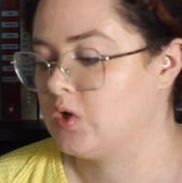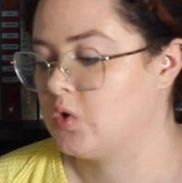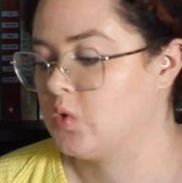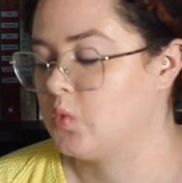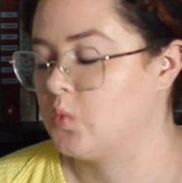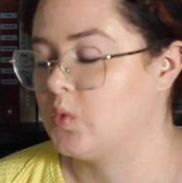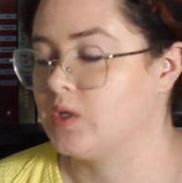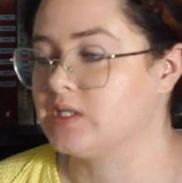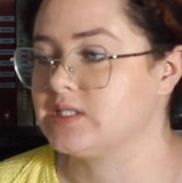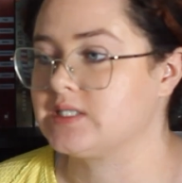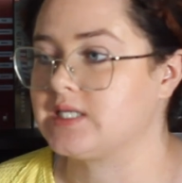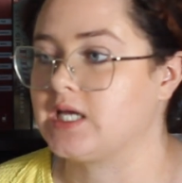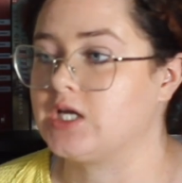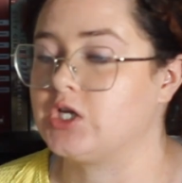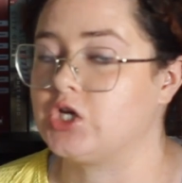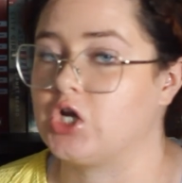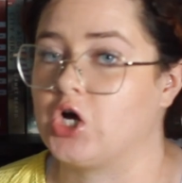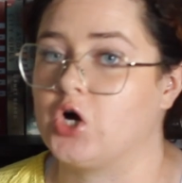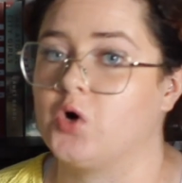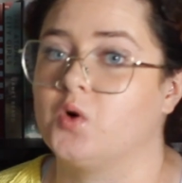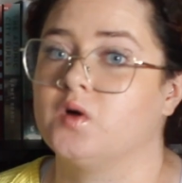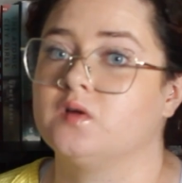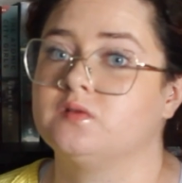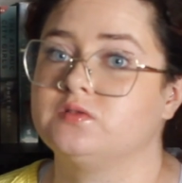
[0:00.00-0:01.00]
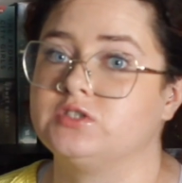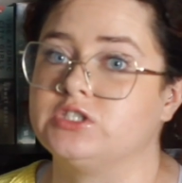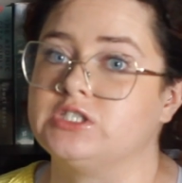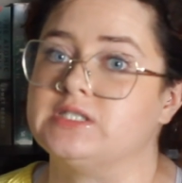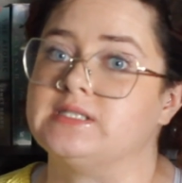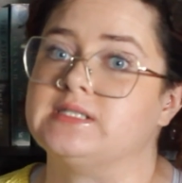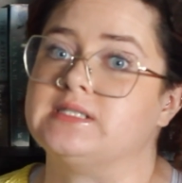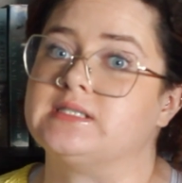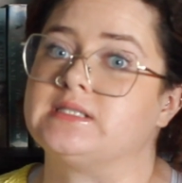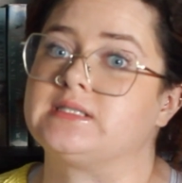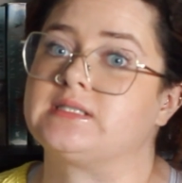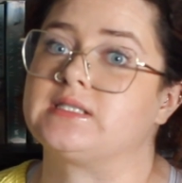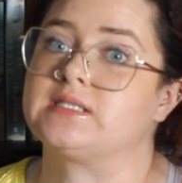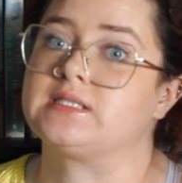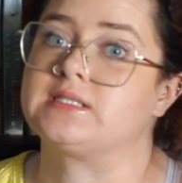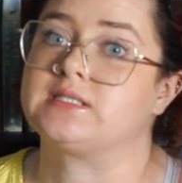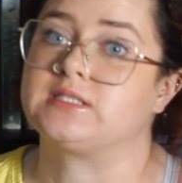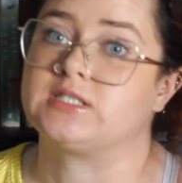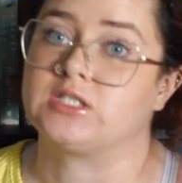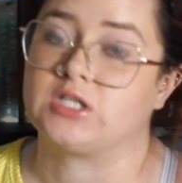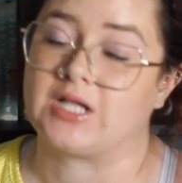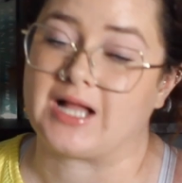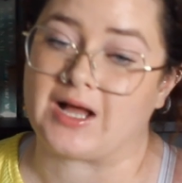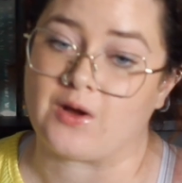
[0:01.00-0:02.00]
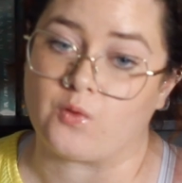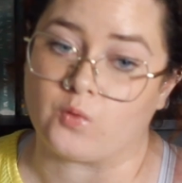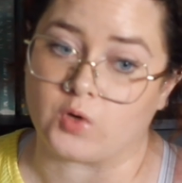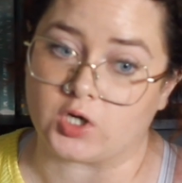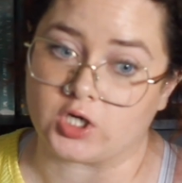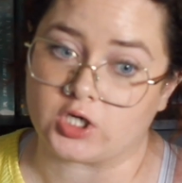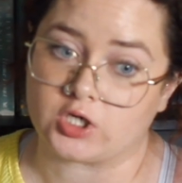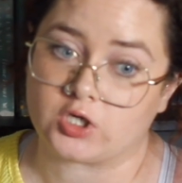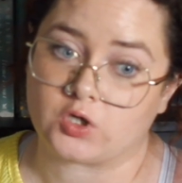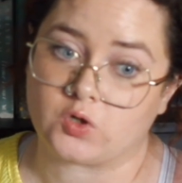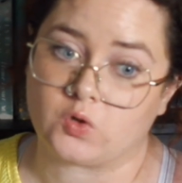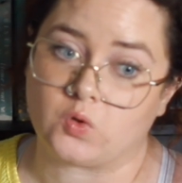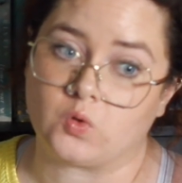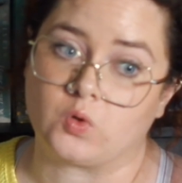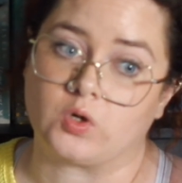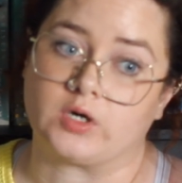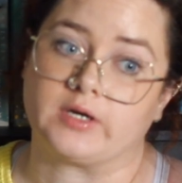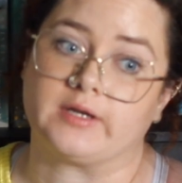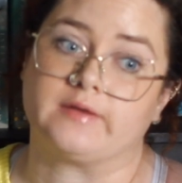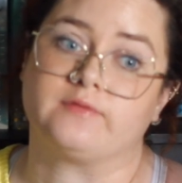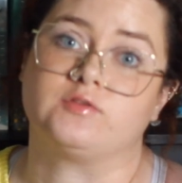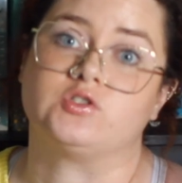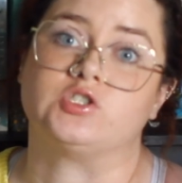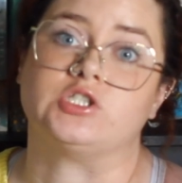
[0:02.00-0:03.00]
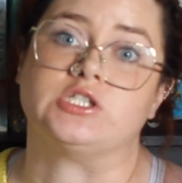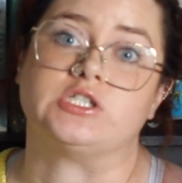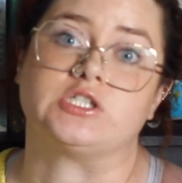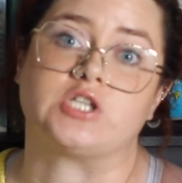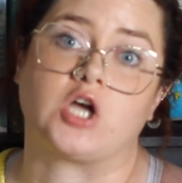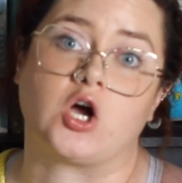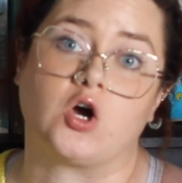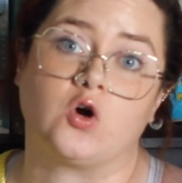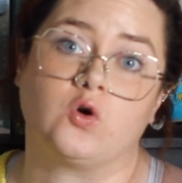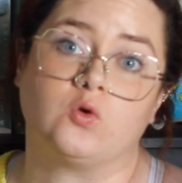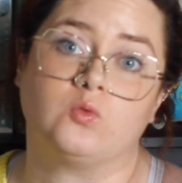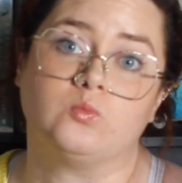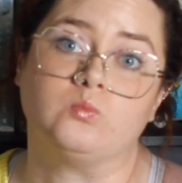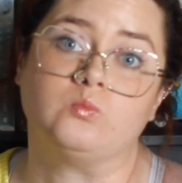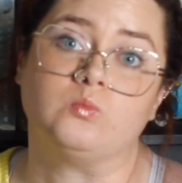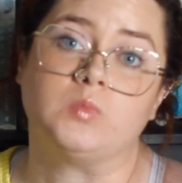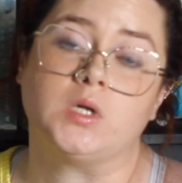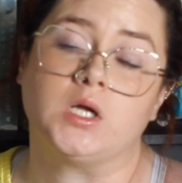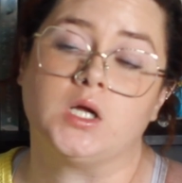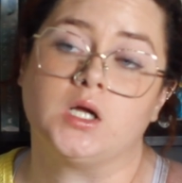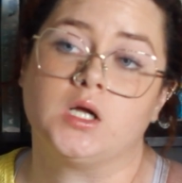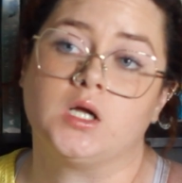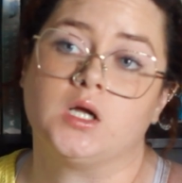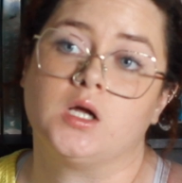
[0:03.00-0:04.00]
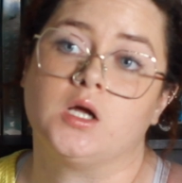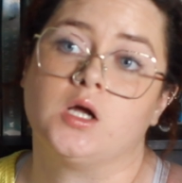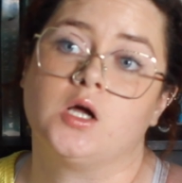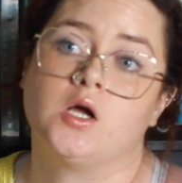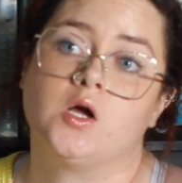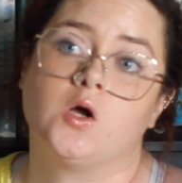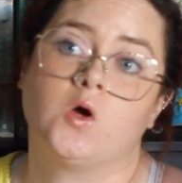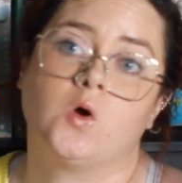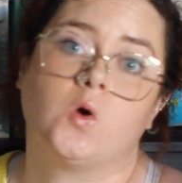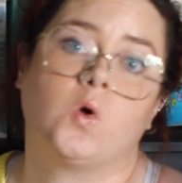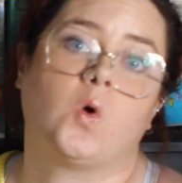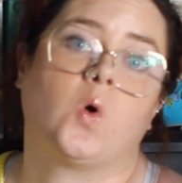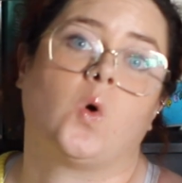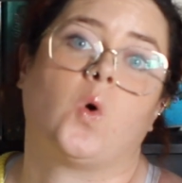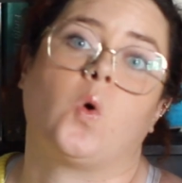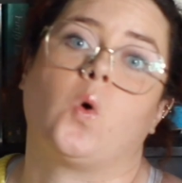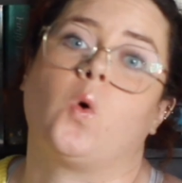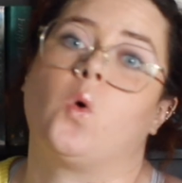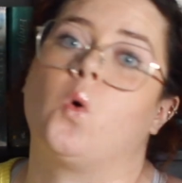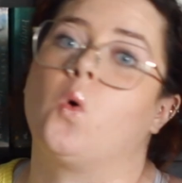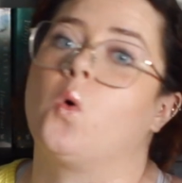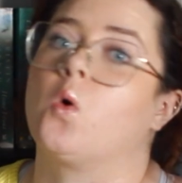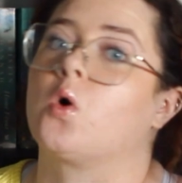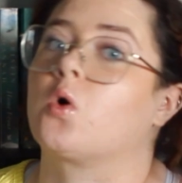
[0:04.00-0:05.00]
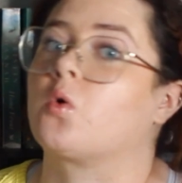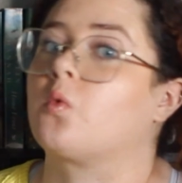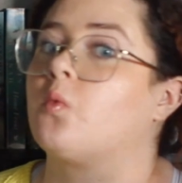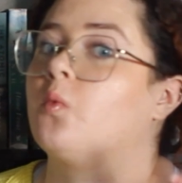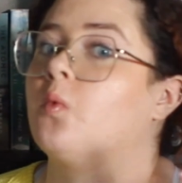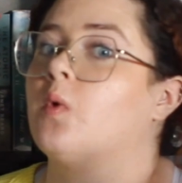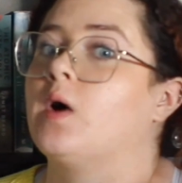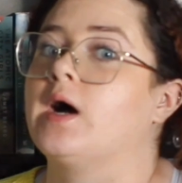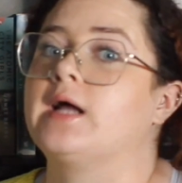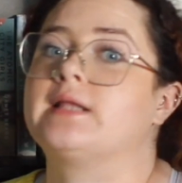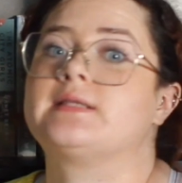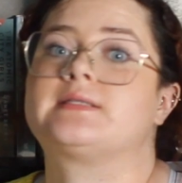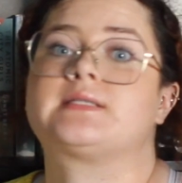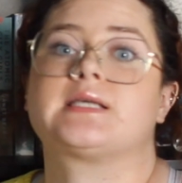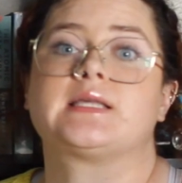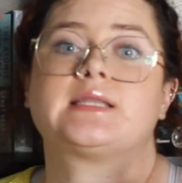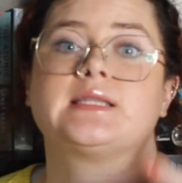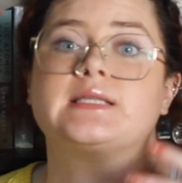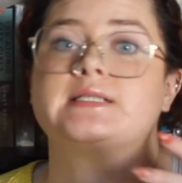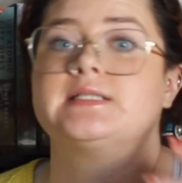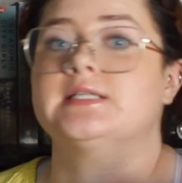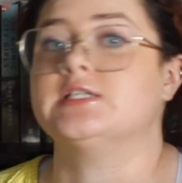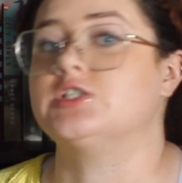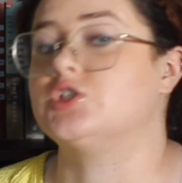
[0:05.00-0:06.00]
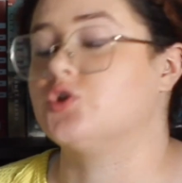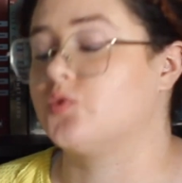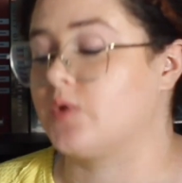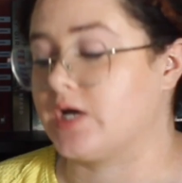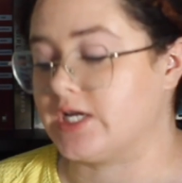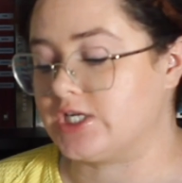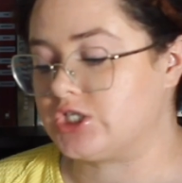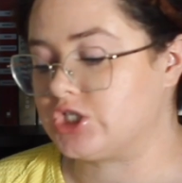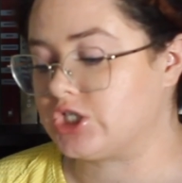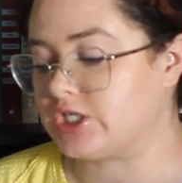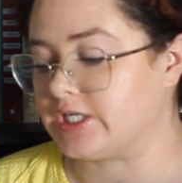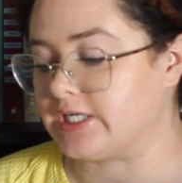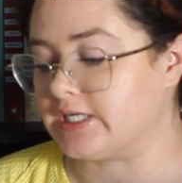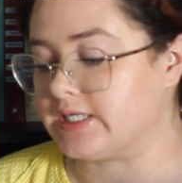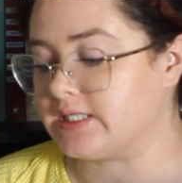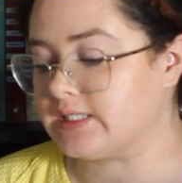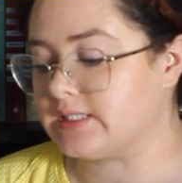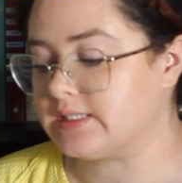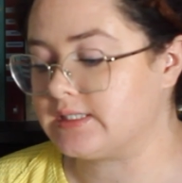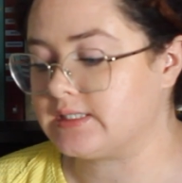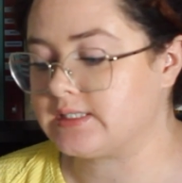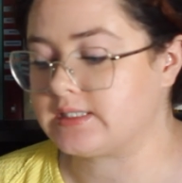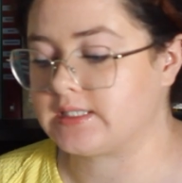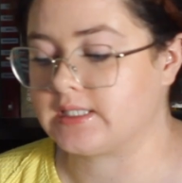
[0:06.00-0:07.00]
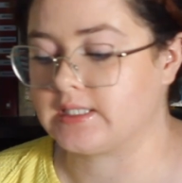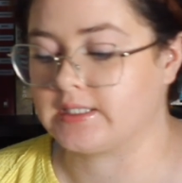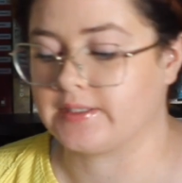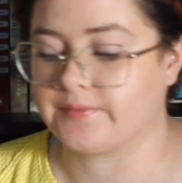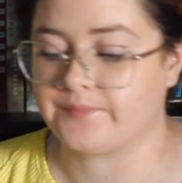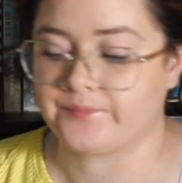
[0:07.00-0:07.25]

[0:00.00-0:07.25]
once I know if she's still at work or if she's home or what the situation is.